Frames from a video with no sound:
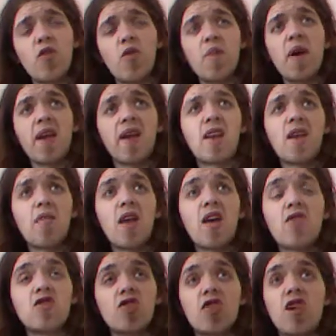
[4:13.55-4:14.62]
you're picking up
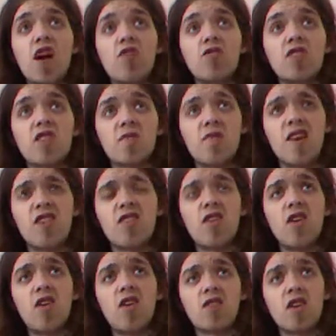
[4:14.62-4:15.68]
loads of notes and spending a lot of